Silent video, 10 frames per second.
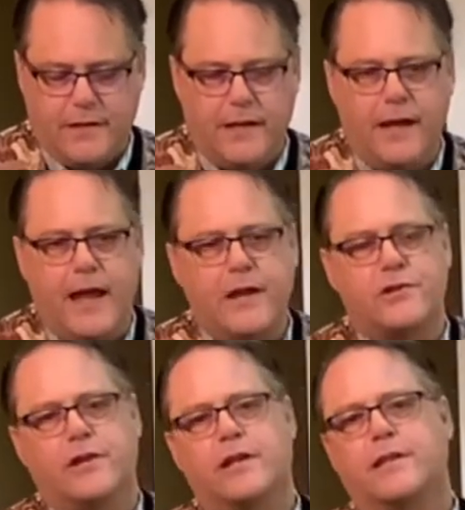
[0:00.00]
In
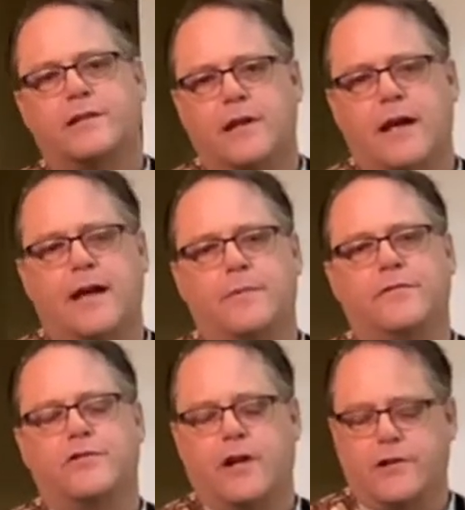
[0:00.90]
Asia, at the time
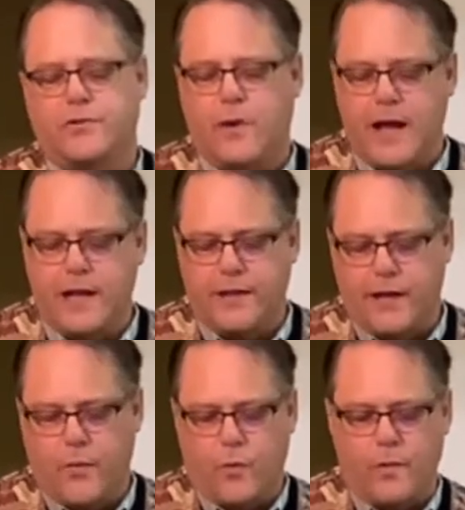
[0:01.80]
of John's writing,
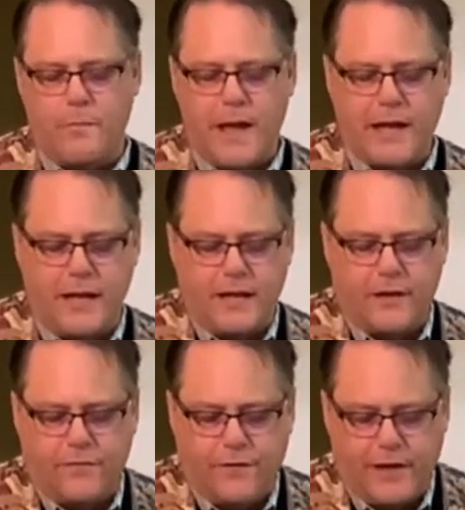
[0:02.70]
there were many
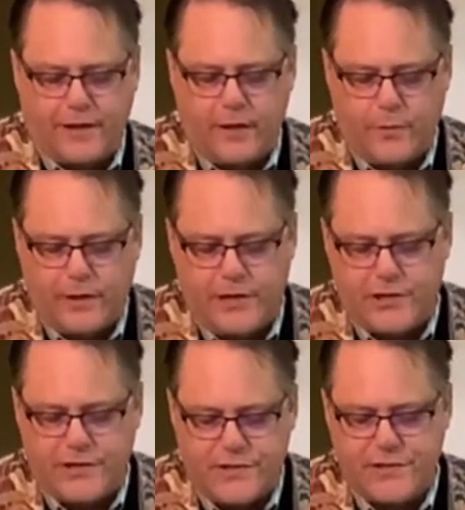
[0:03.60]
conflicting
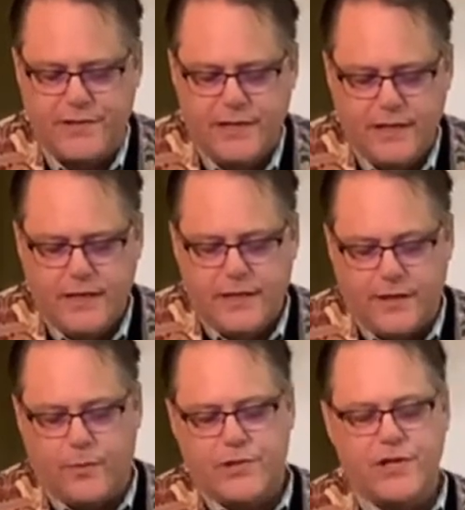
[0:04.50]
religions.
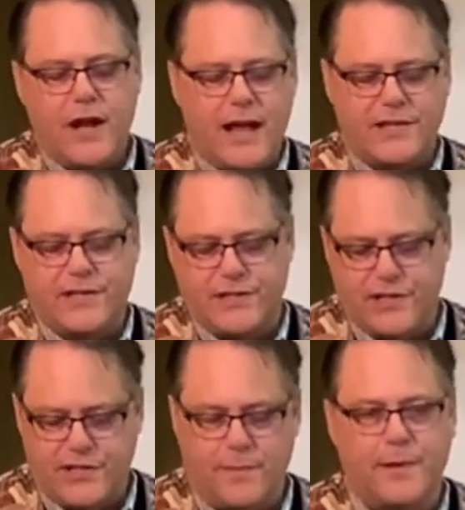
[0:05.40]
There was
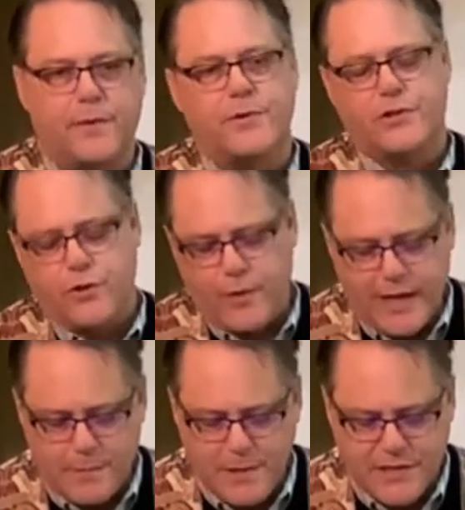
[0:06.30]
Gnosticism, there was
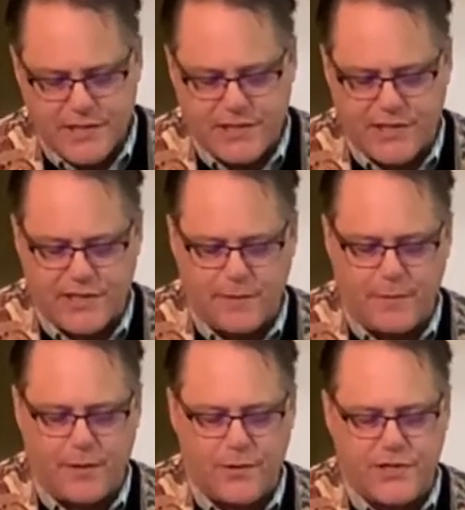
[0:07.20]
Greek
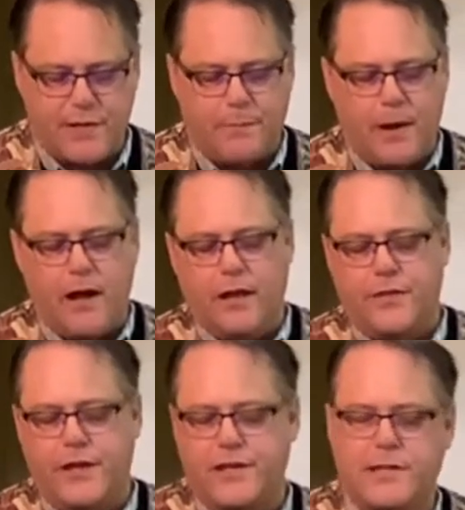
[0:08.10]
mysticism, there was the
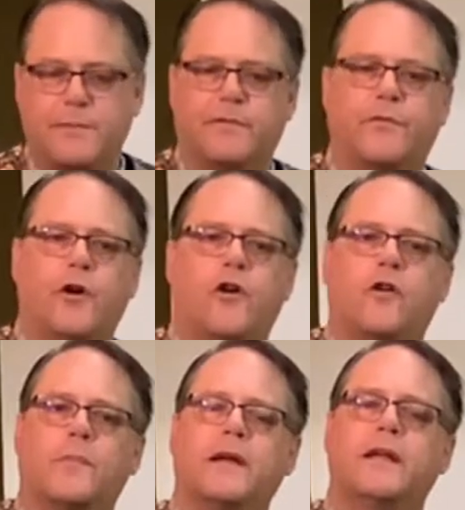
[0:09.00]
polytheism of
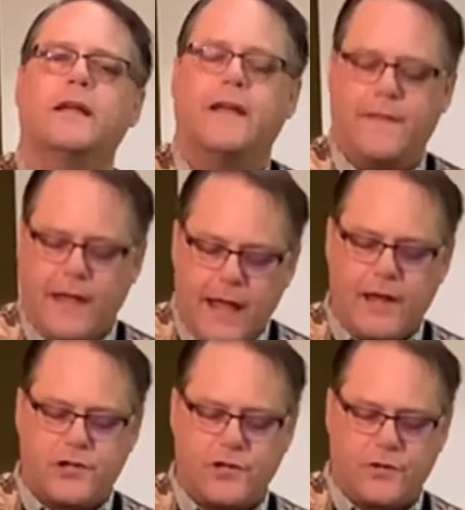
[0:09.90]
Rome and the
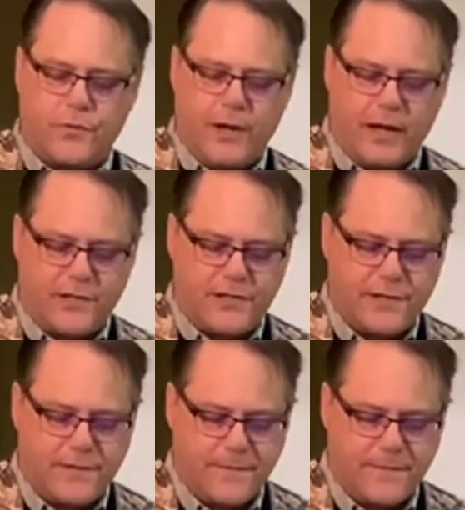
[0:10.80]
ancient Greeks.